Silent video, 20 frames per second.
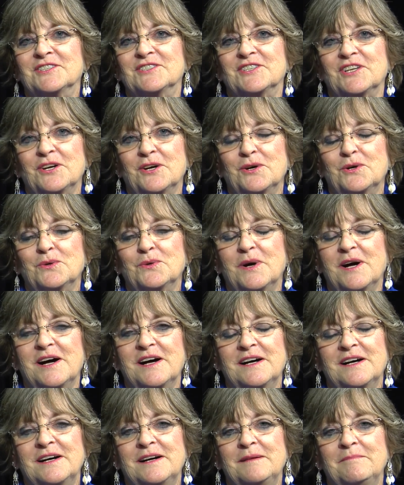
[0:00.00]
so,
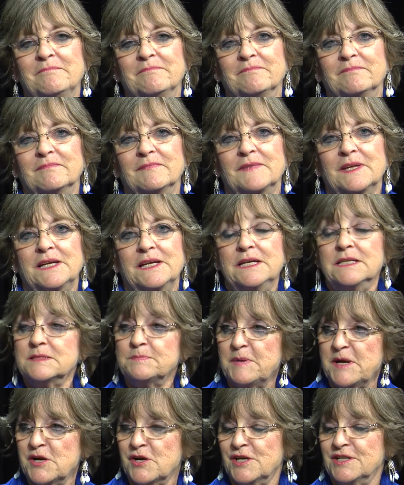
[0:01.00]
um, his
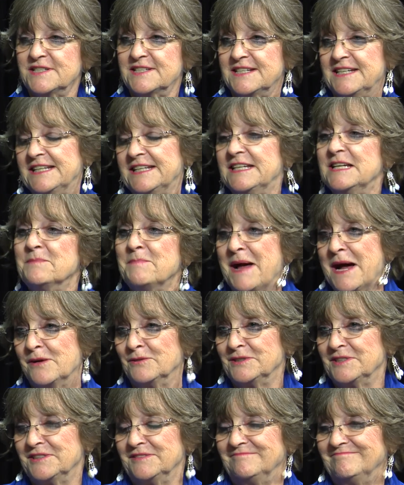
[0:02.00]
parents get him
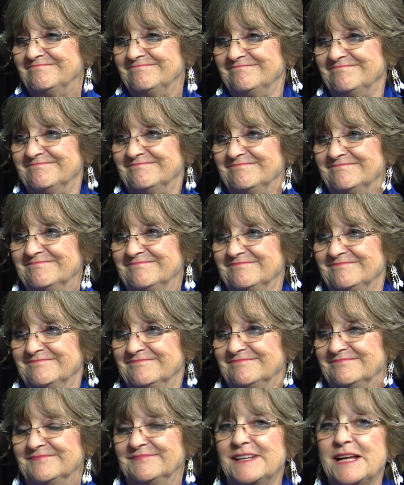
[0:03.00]
out.
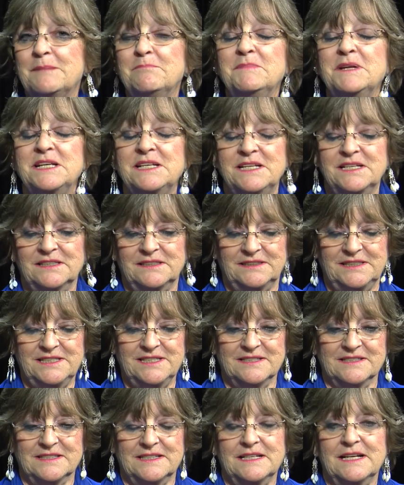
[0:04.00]
Immediately, right? Immediately.